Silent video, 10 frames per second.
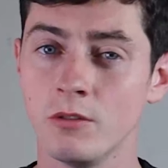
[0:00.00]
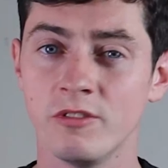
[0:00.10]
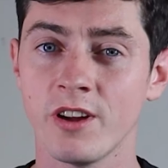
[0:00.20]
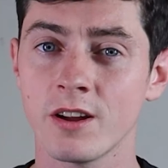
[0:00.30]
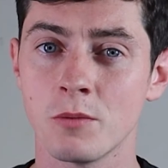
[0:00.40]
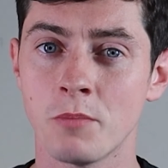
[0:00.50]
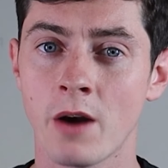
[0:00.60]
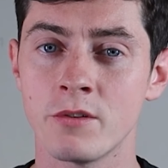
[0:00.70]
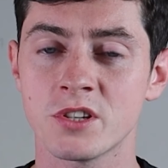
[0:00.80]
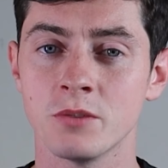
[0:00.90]
unfair
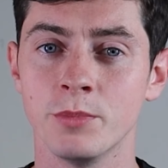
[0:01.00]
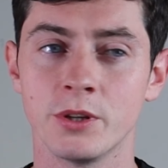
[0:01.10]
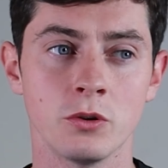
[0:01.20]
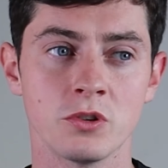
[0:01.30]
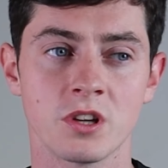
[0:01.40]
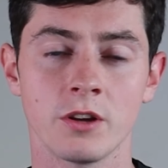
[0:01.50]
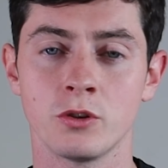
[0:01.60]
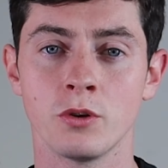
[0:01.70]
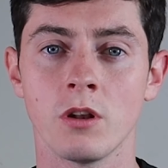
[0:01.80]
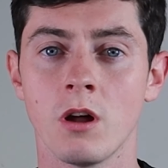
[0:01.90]
comparison because I've
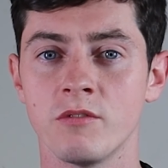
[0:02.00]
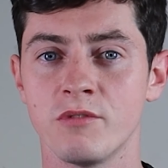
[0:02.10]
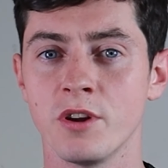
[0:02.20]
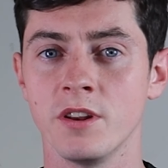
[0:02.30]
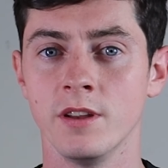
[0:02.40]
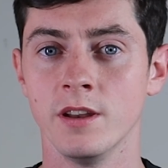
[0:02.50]
done a lot of running